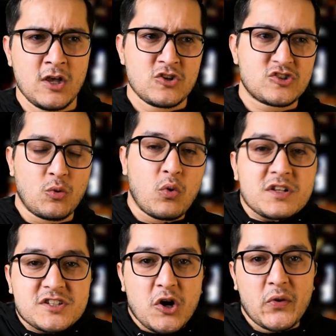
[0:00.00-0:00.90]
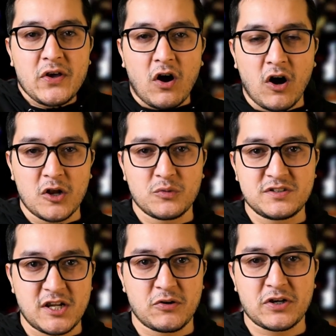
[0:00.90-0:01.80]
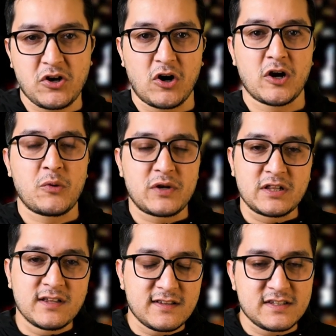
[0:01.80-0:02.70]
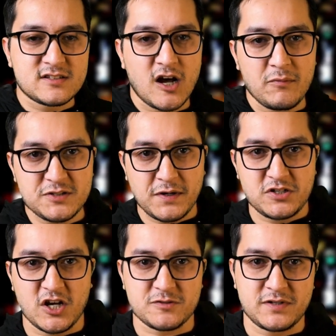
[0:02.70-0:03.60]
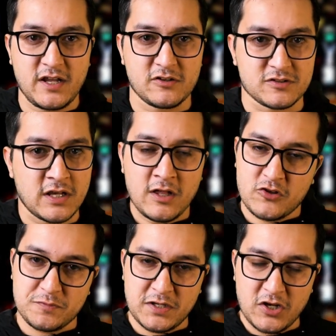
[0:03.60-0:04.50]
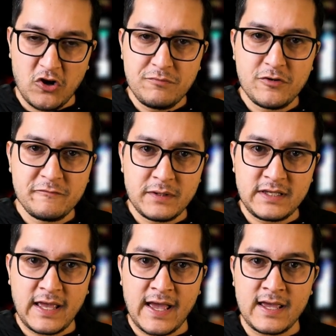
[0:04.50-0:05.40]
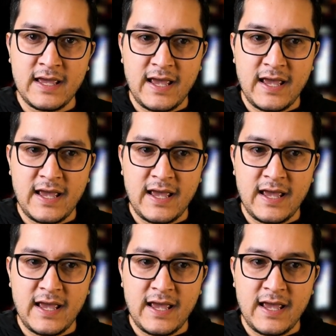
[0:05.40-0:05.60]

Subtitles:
So what's going on with Derek Carr? And when you look at these comments by Josh McDaniels, there's been no movement yet.